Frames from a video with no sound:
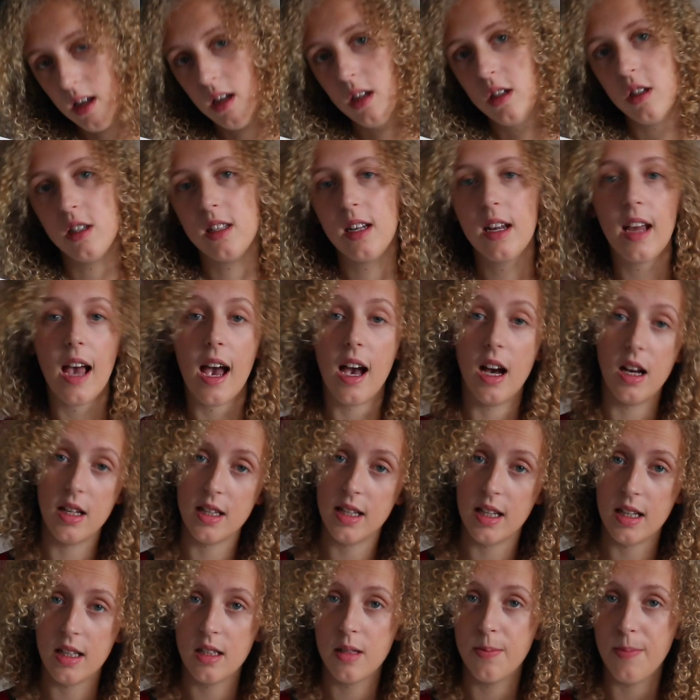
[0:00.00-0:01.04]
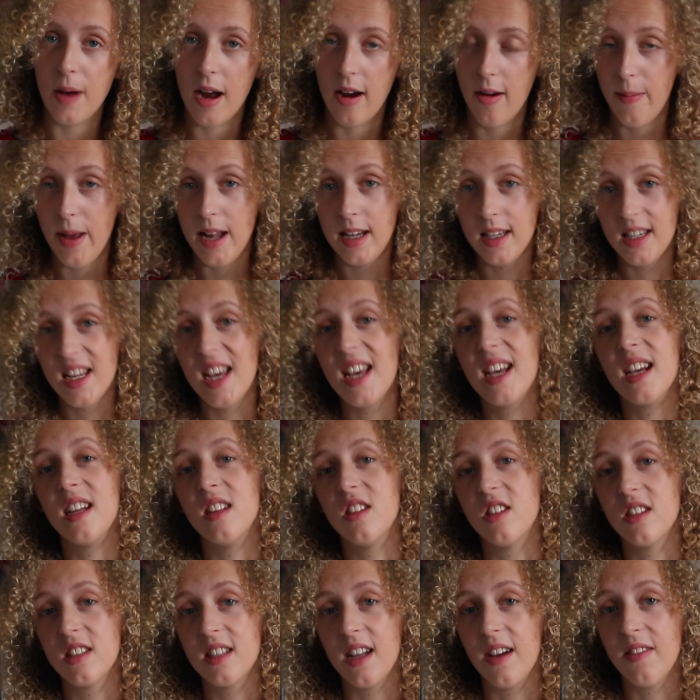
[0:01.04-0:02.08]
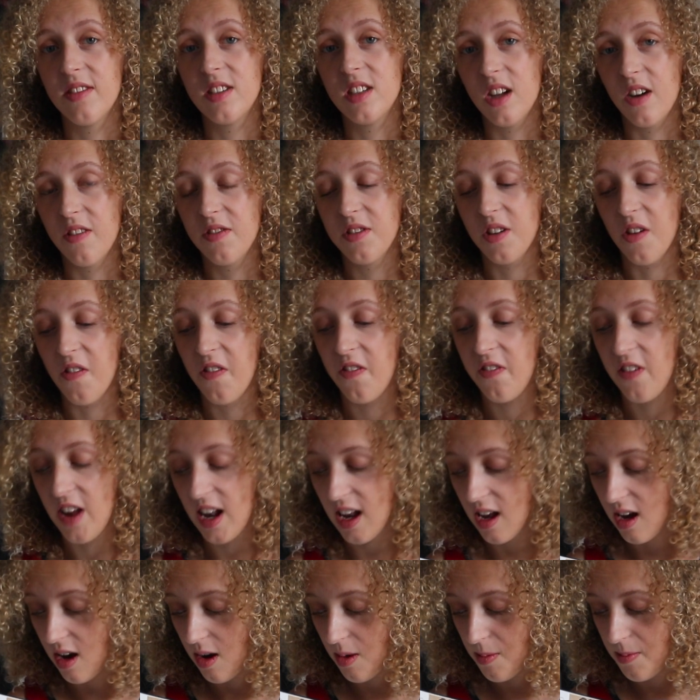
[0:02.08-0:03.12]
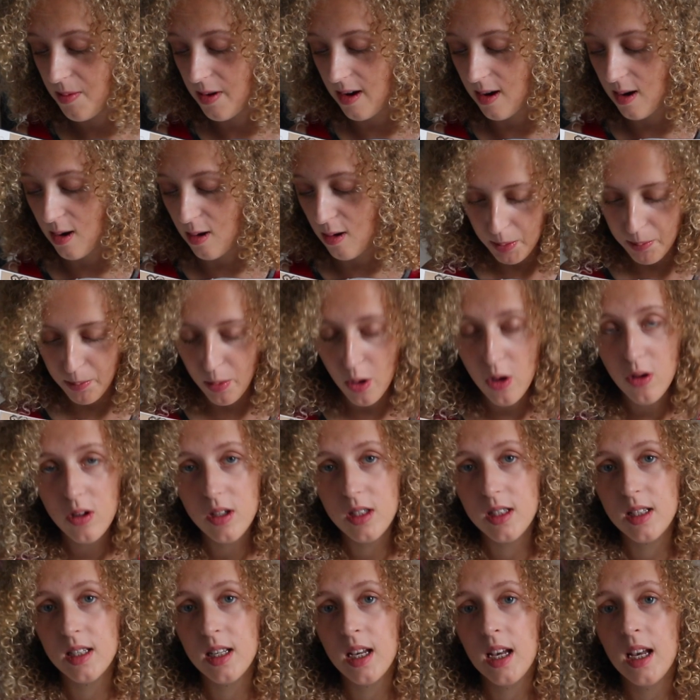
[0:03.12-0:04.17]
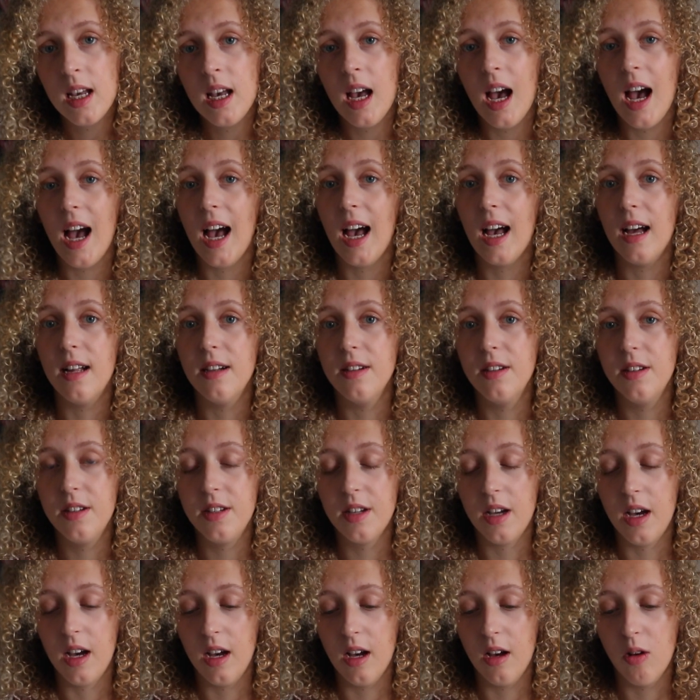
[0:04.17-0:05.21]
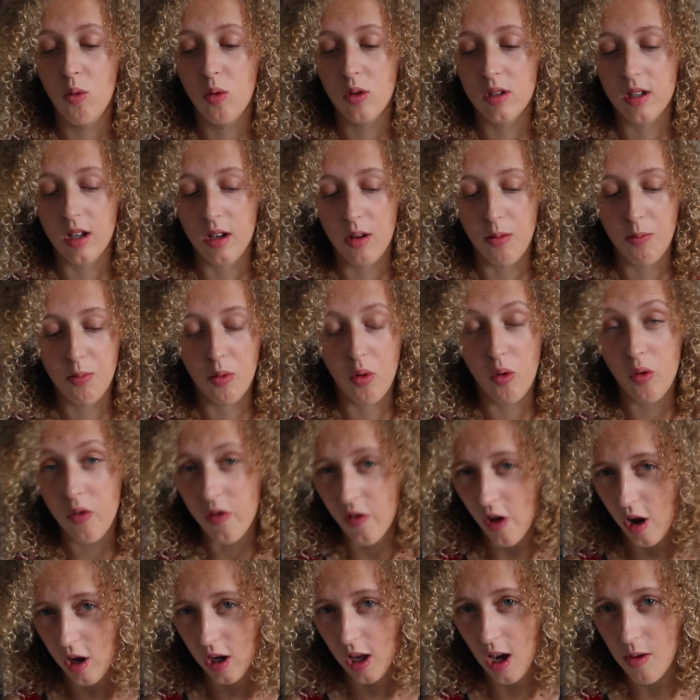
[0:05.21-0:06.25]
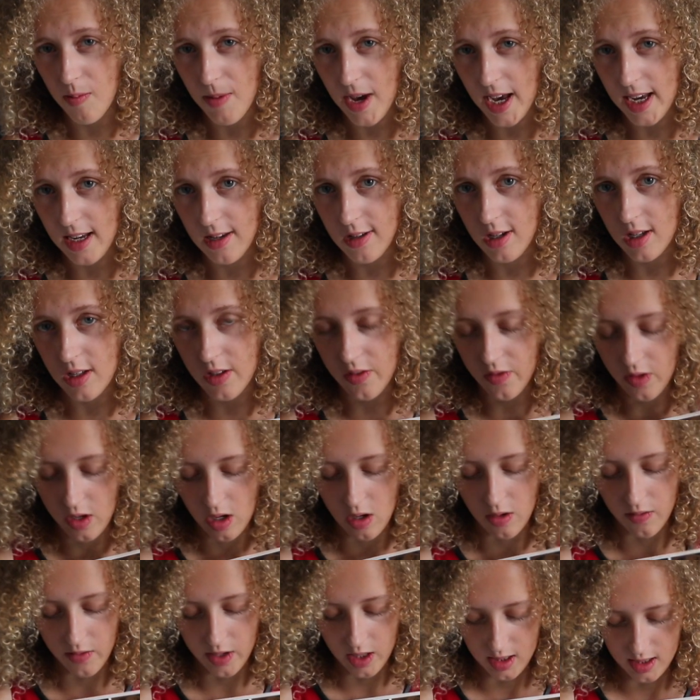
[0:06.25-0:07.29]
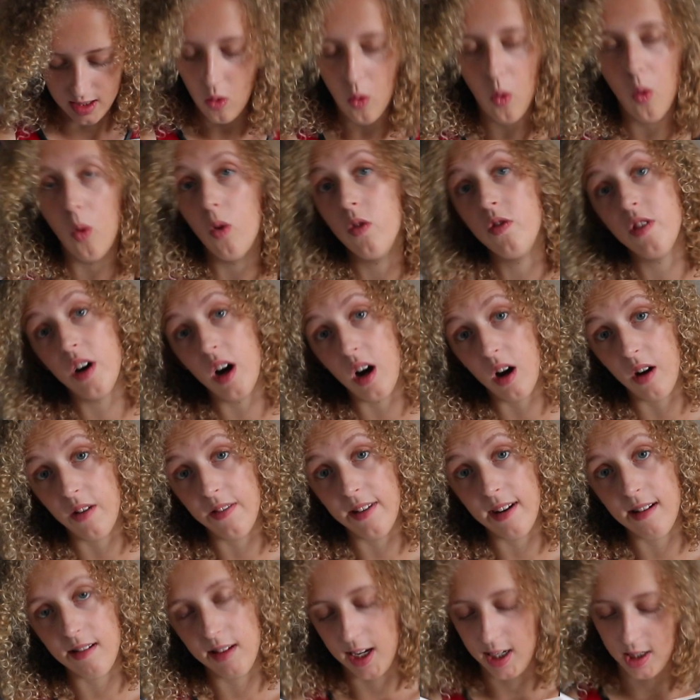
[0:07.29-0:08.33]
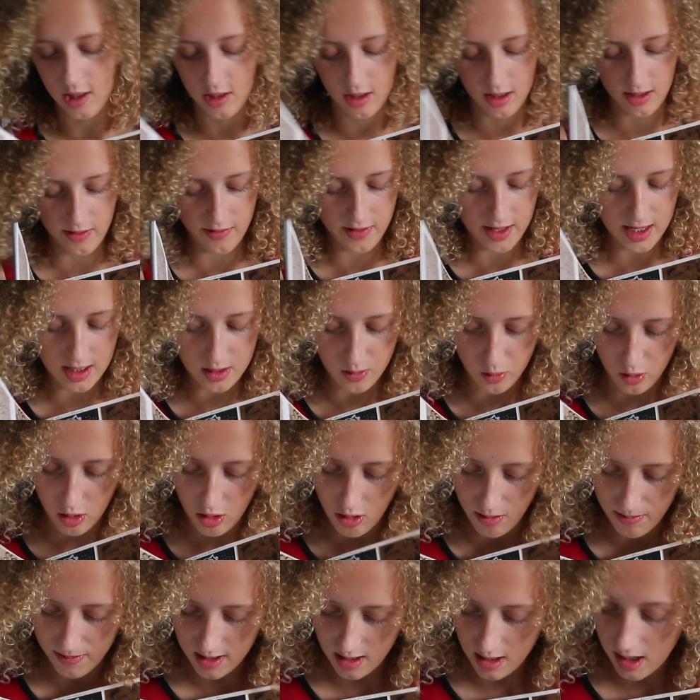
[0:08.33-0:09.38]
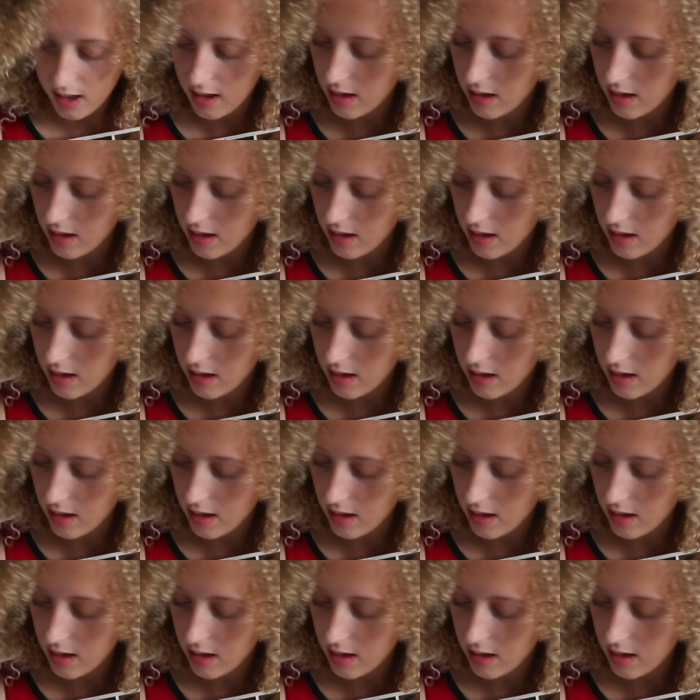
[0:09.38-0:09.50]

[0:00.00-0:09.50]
just to get us experimenting and just have stuff to fill up our books, and also portfolio pages for university or for Art Foundation if that's what you're applying